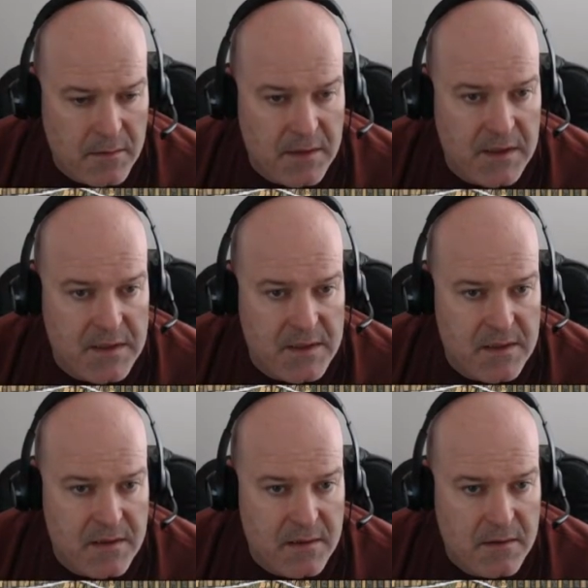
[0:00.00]

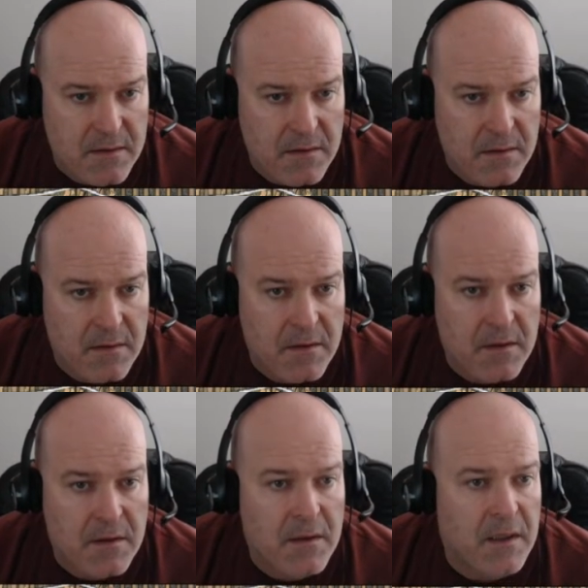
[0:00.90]
this,
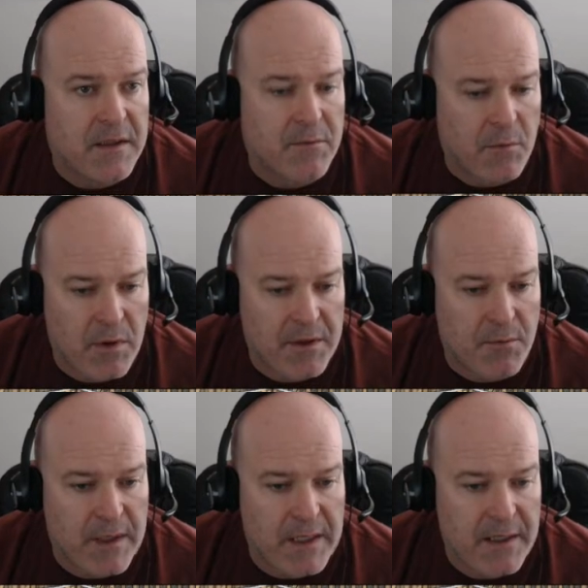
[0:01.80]
and then we'll run the
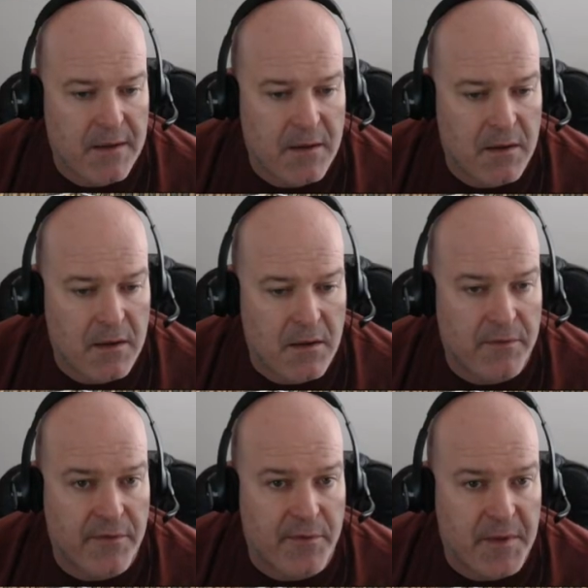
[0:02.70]
red
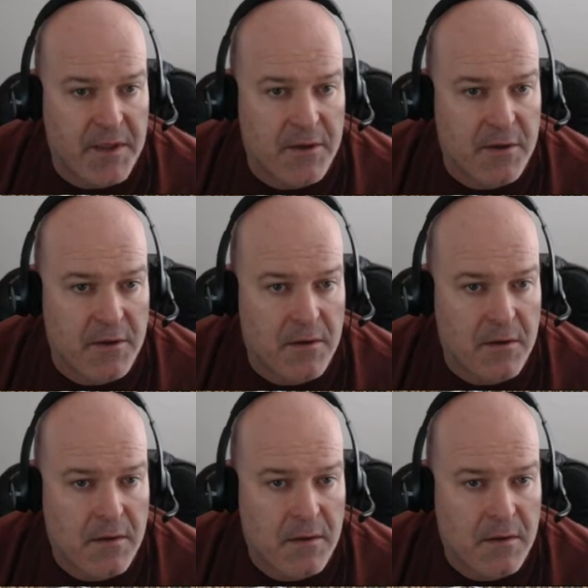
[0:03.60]
over from here,
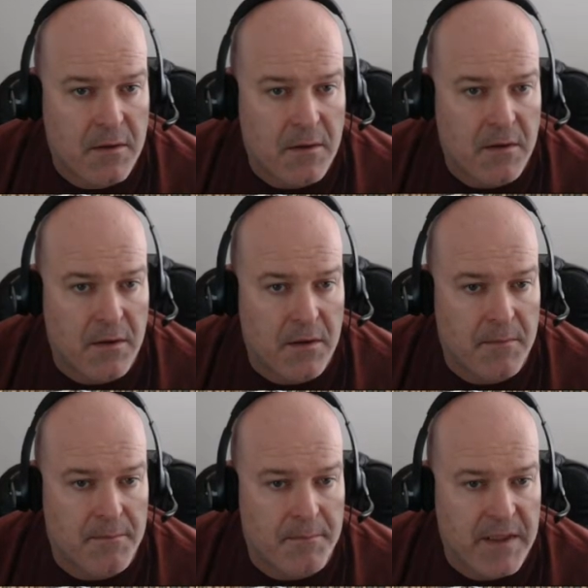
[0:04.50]

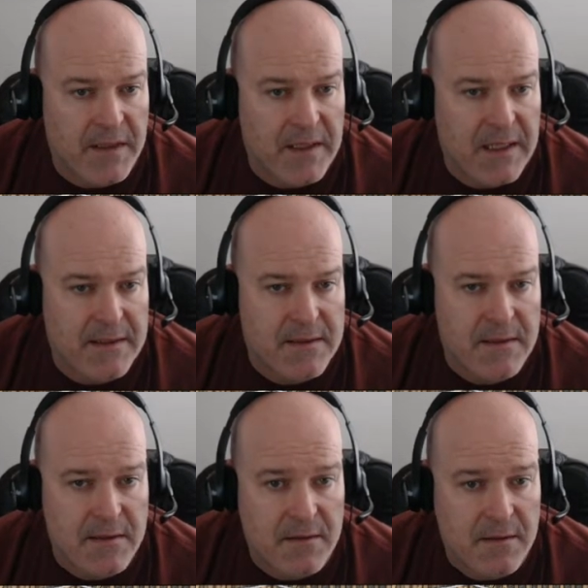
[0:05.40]
like that.